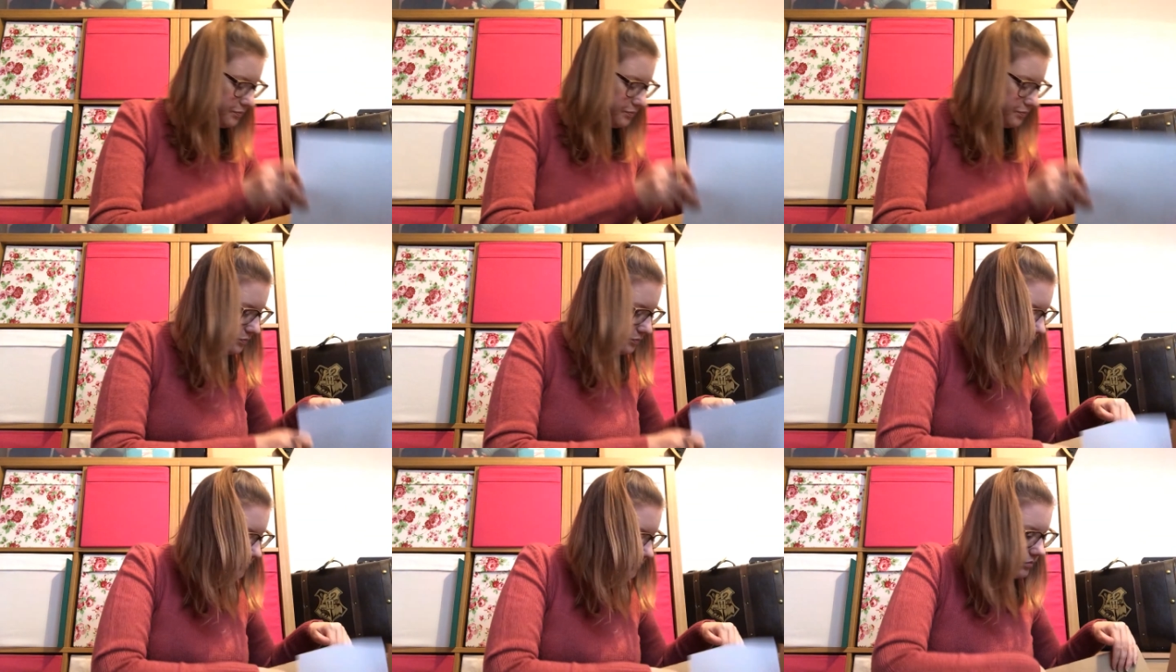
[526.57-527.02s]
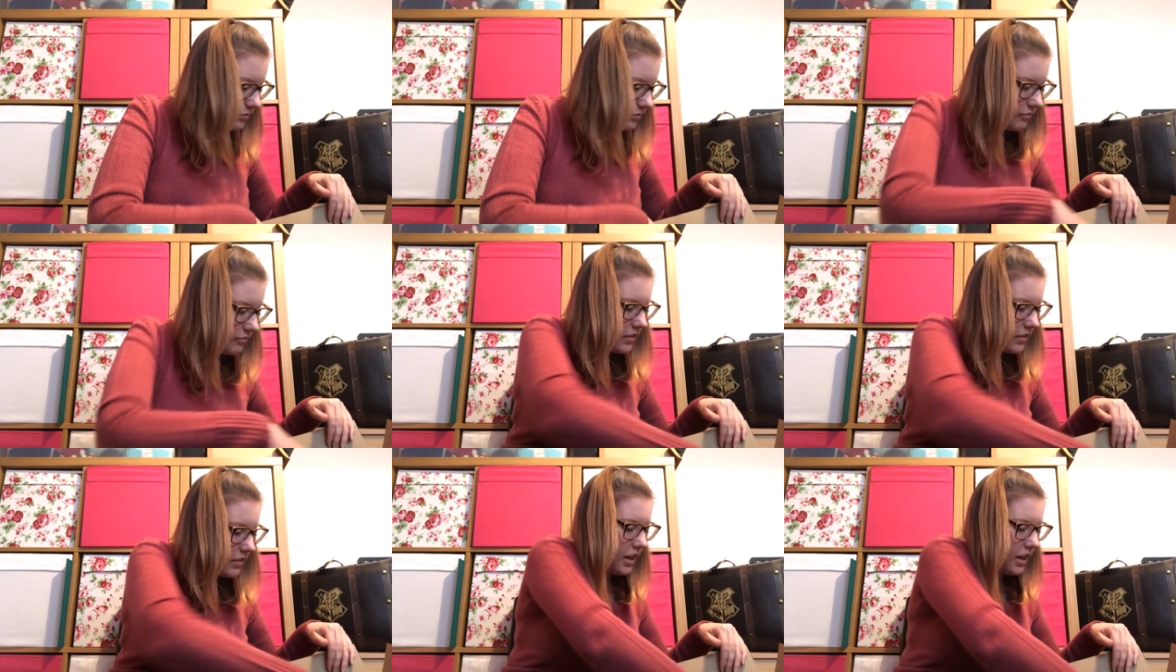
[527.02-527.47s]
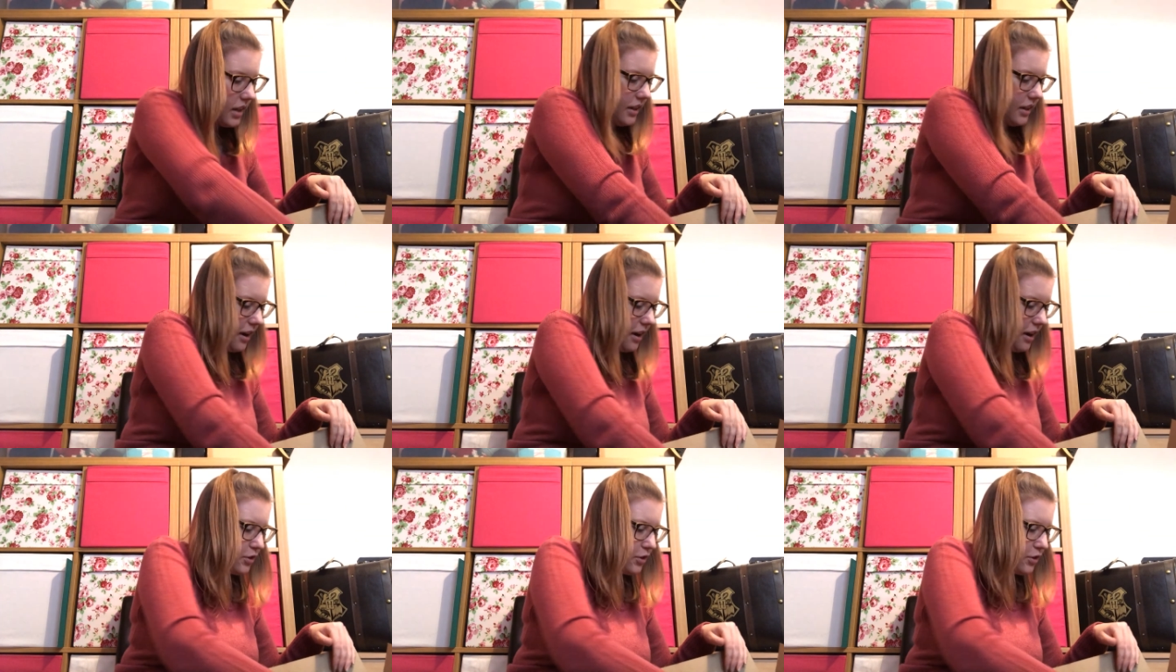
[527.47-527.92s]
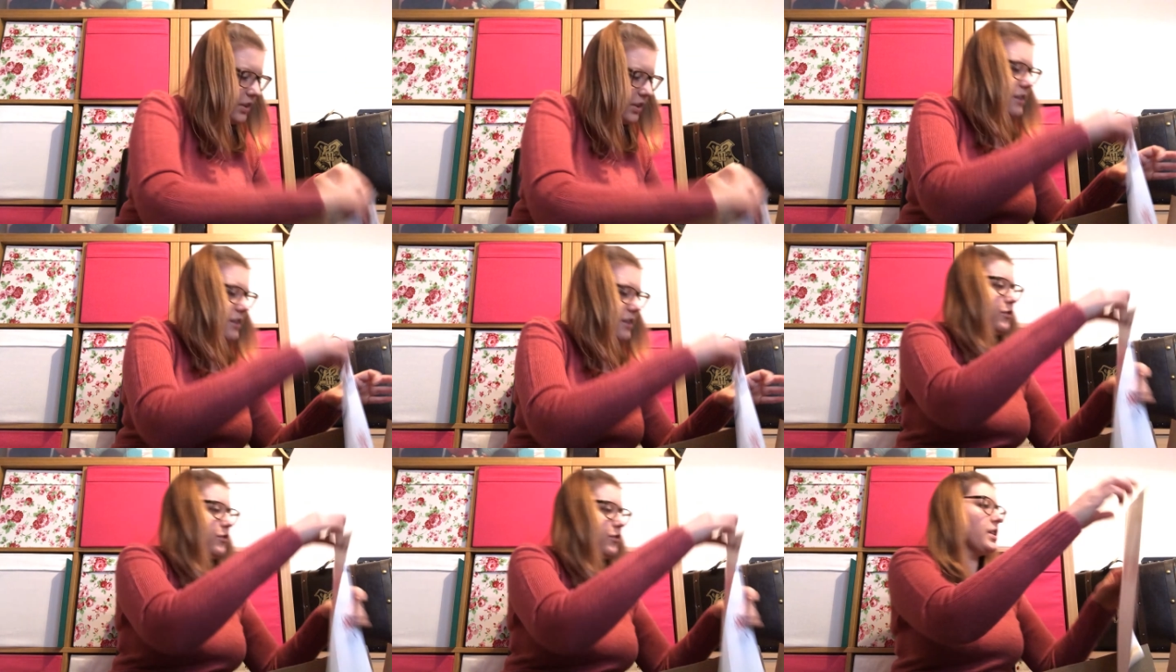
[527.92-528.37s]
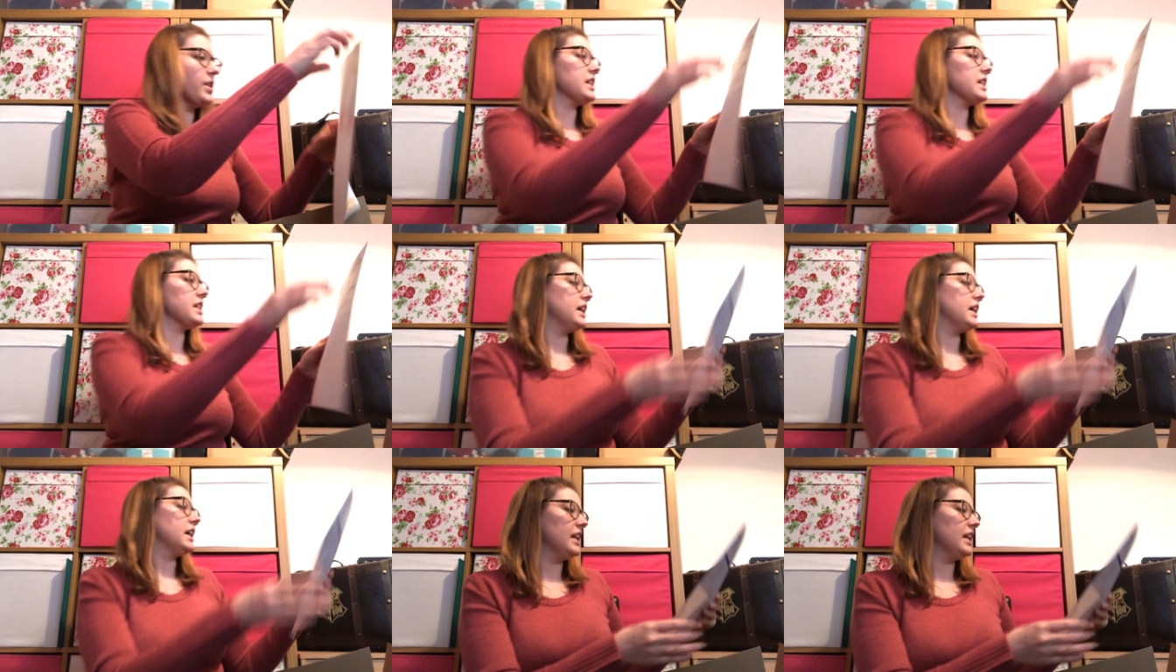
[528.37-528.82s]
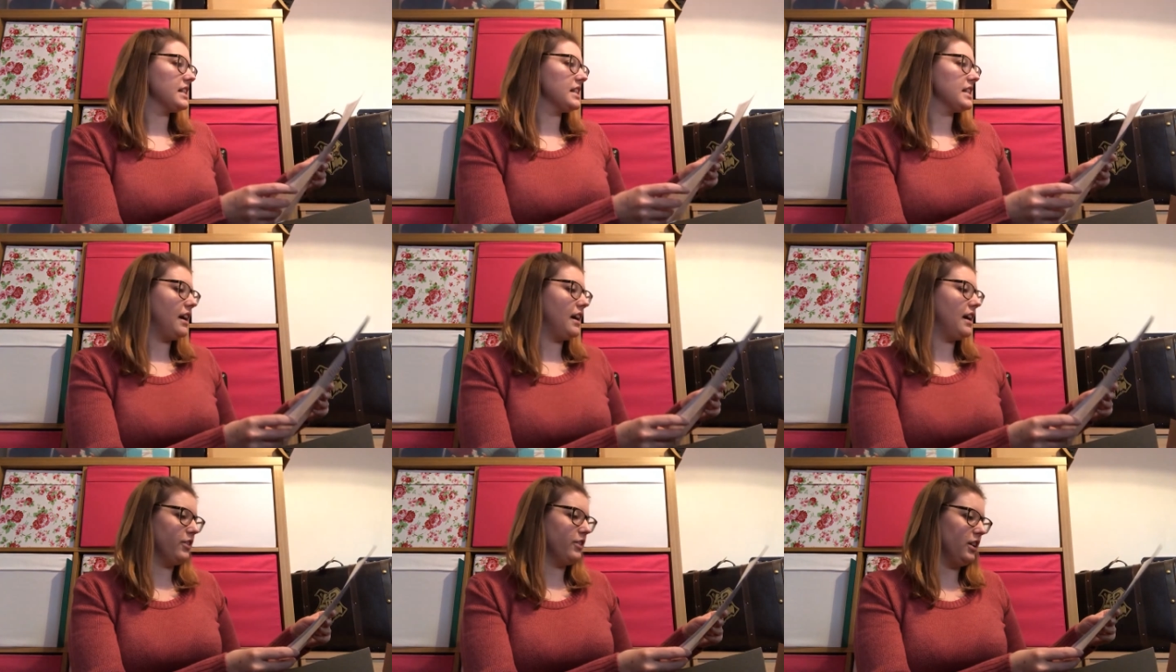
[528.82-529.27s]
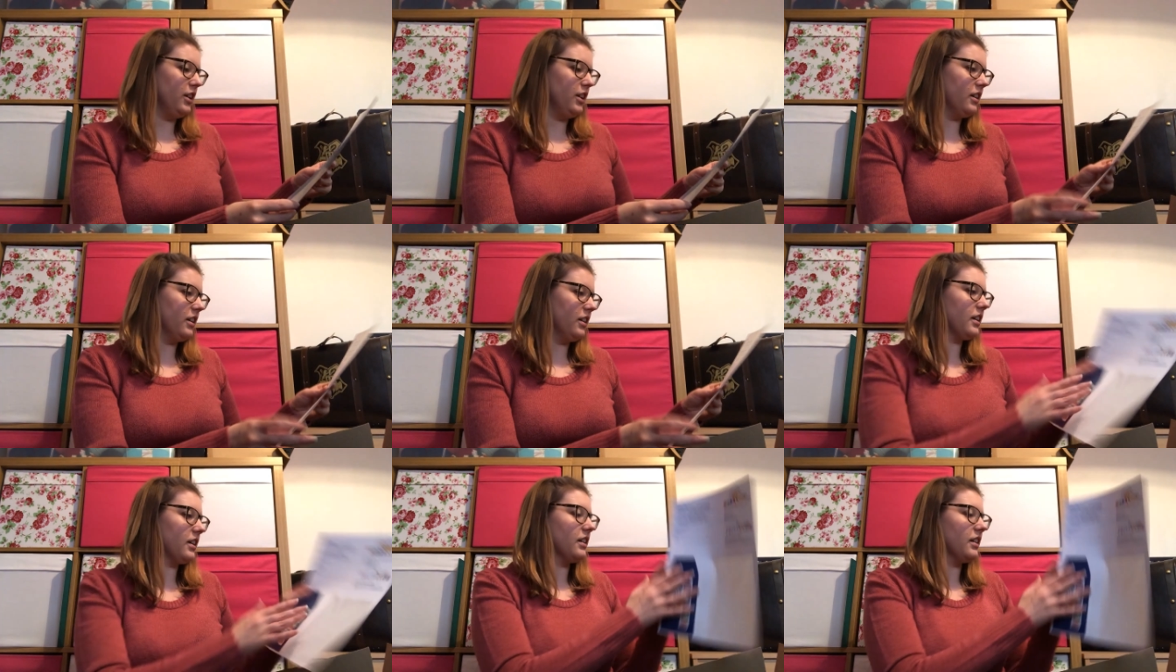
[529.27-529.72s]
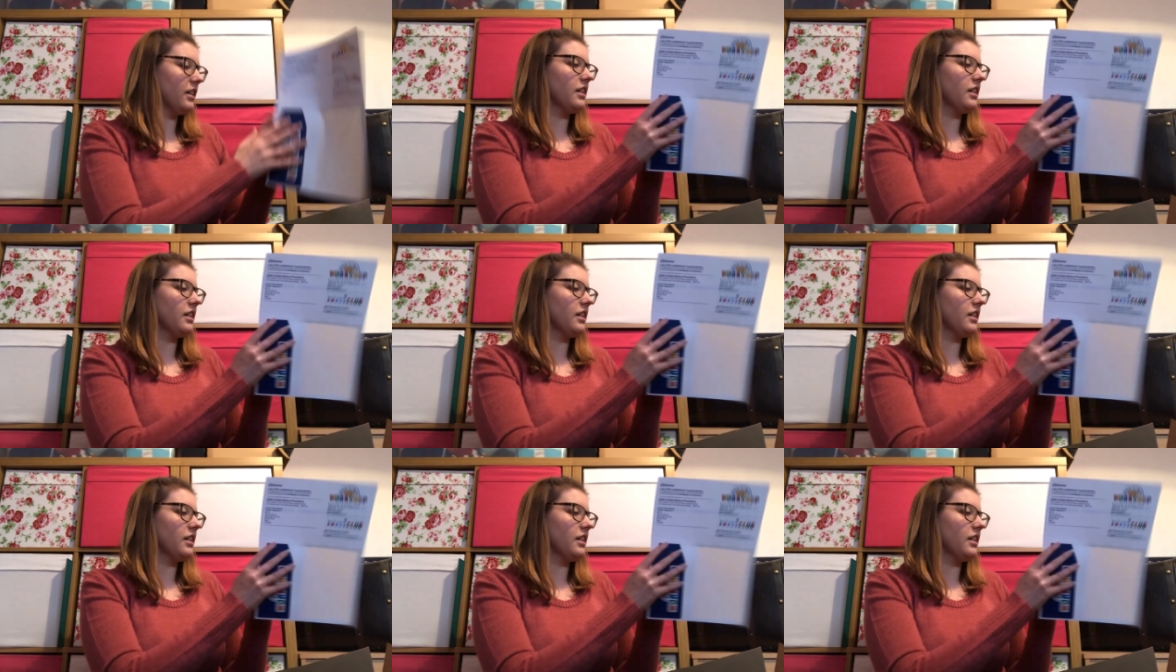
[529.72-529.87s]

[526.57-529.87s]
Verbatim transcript: I've got the invoice here. Let's have a look